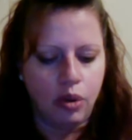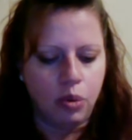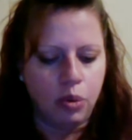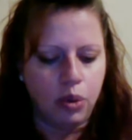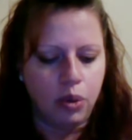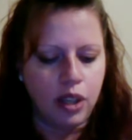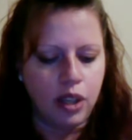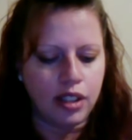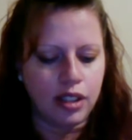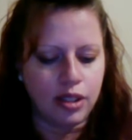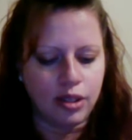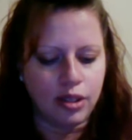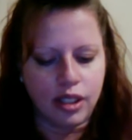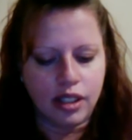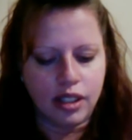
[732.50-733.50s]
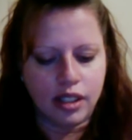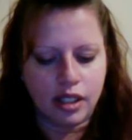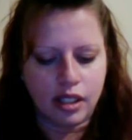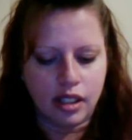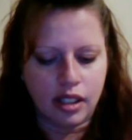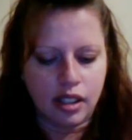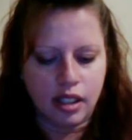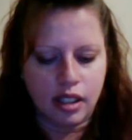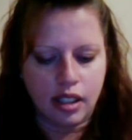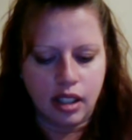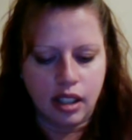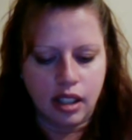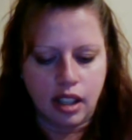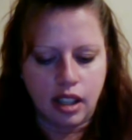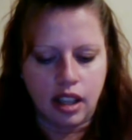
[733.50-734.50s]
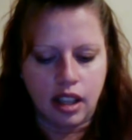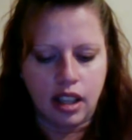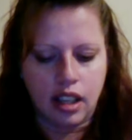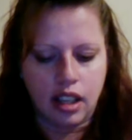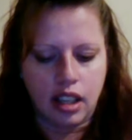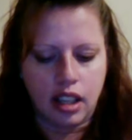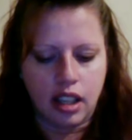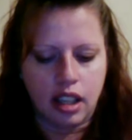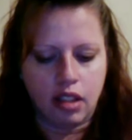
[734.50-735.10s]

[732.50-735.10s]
With students, the